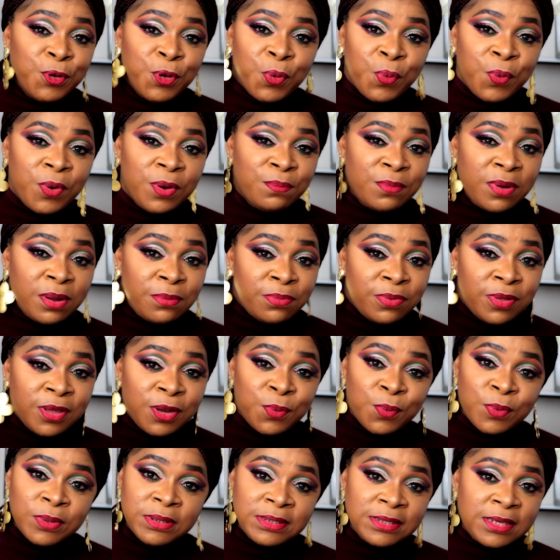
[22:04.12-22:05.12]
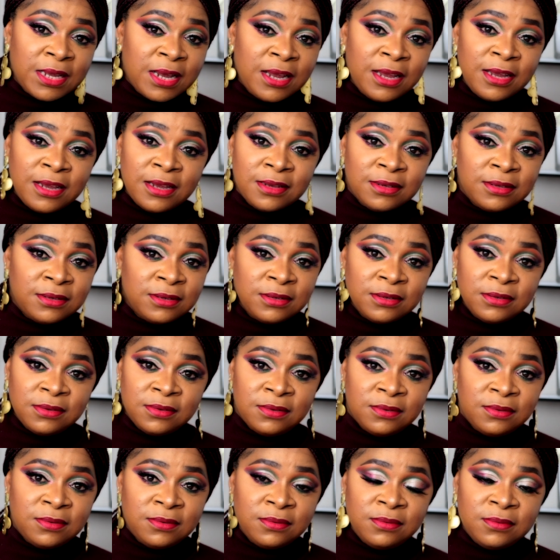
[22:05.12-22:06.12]
know when my brain was tired.
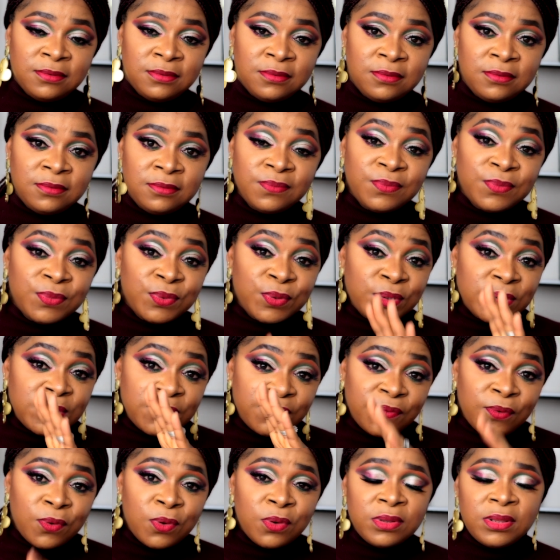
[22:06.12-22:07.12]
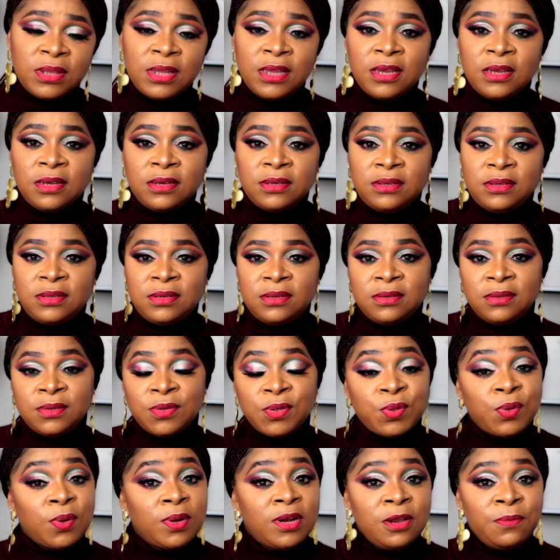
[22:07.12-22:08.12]
Those 4 things,
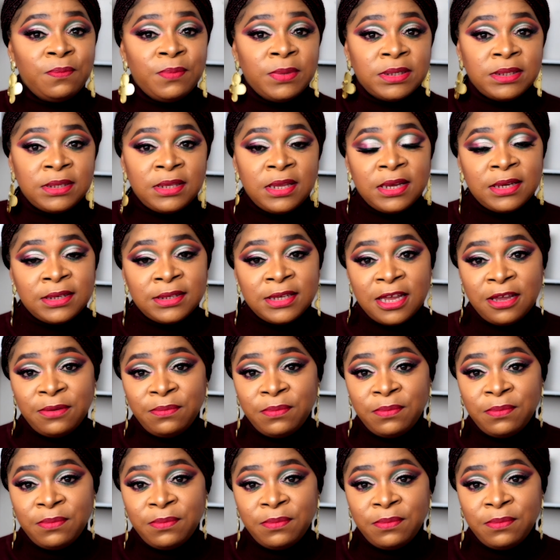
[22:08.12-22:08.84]
those are the mistakes I